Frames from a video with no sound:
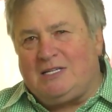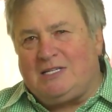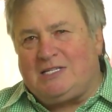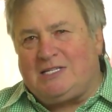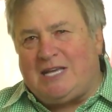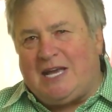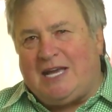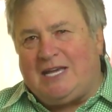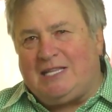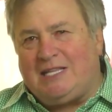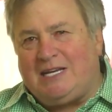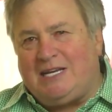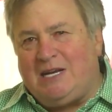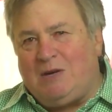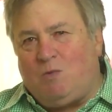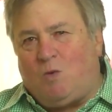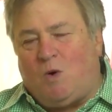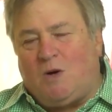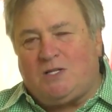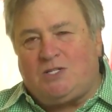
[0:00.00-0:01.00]
saying that
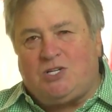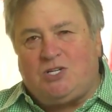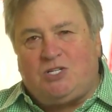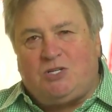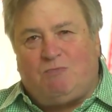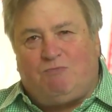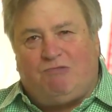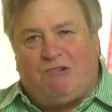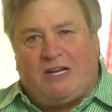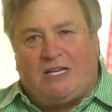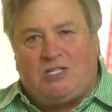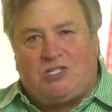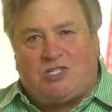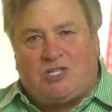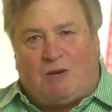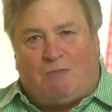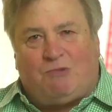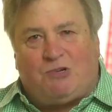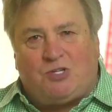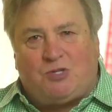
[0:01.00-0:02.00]
he wanted to bring
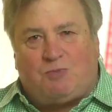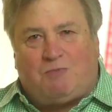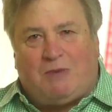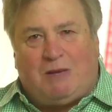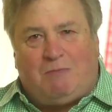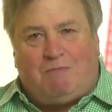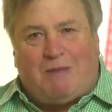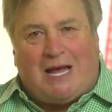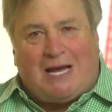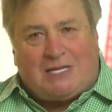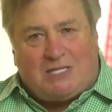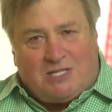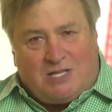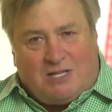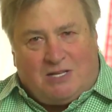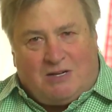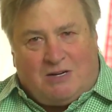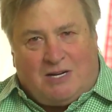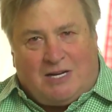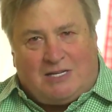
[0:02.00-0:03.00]
Summersby back
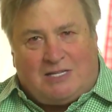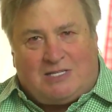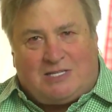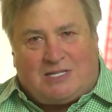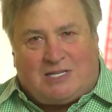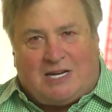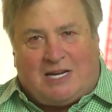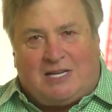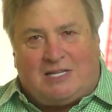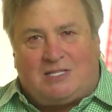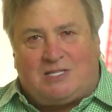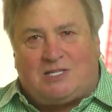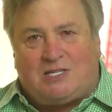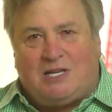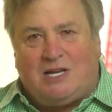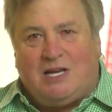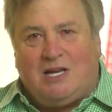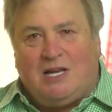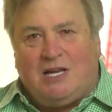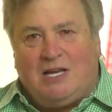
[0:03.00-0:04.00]
to the United States.
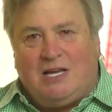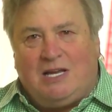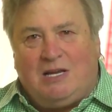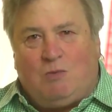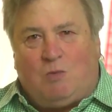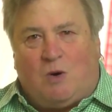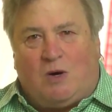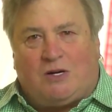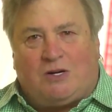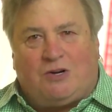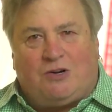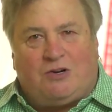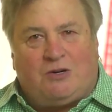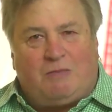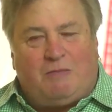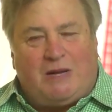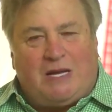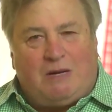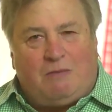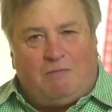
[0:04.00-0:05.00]
He wanted her
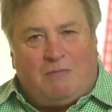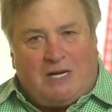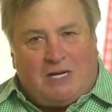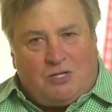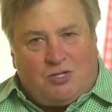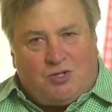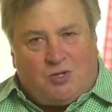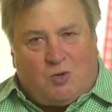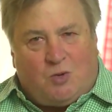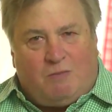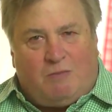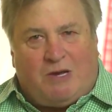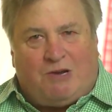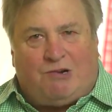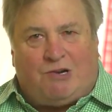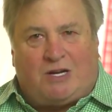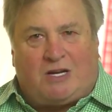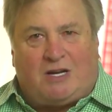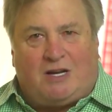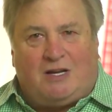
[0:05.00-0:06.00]
to be admitted to
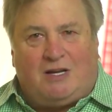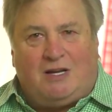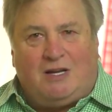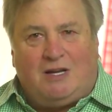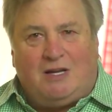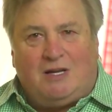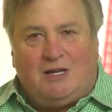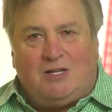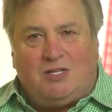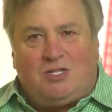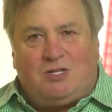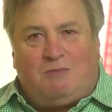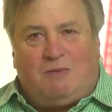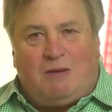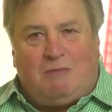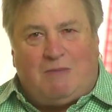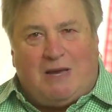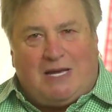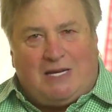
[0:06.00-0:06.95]
America, to be